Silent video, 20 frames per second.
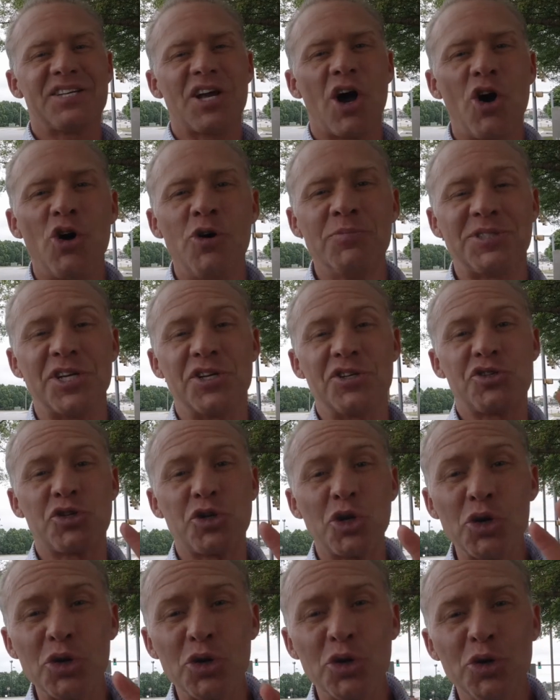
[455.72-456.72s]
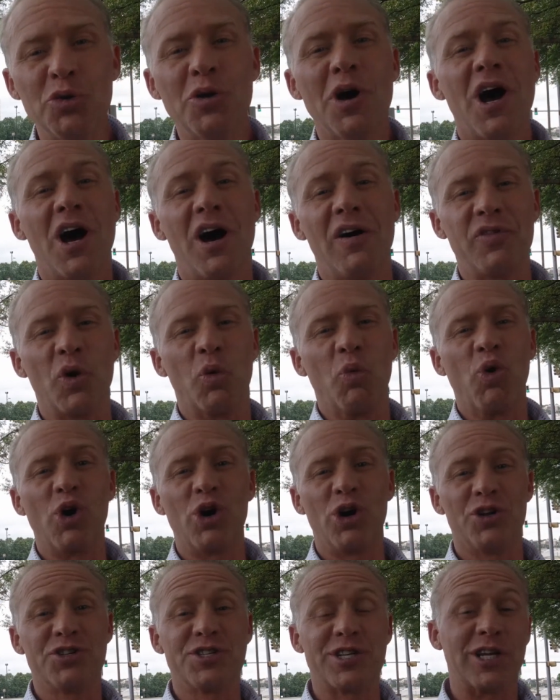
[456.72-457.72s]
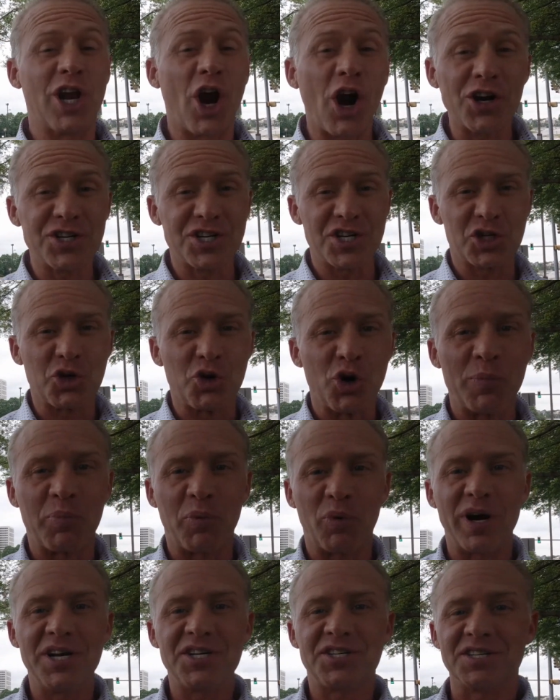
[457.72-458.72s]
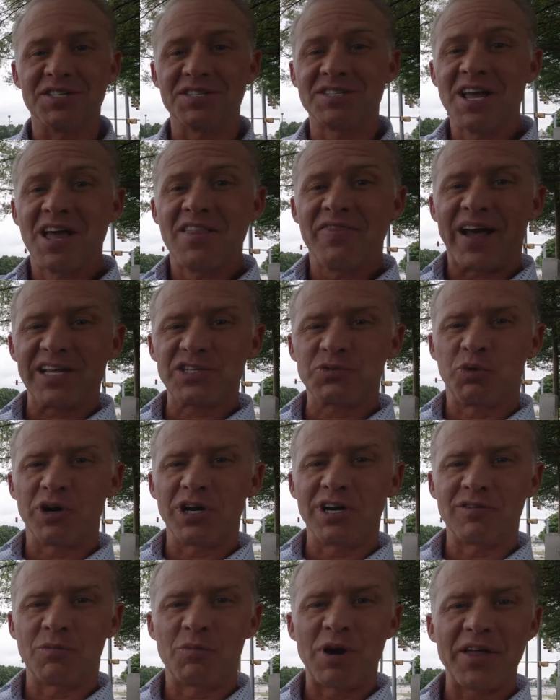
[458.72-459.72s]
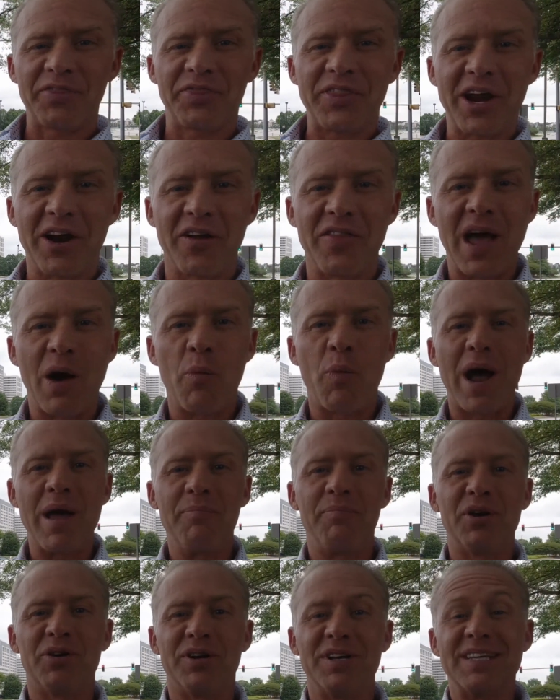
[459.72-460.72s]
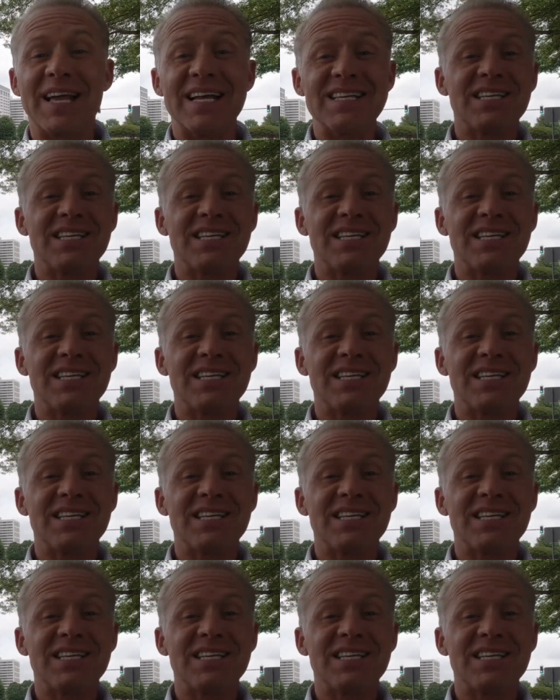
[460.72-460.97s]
home to 2 of the world's largest corporations. That's one of them right there in that white building. That's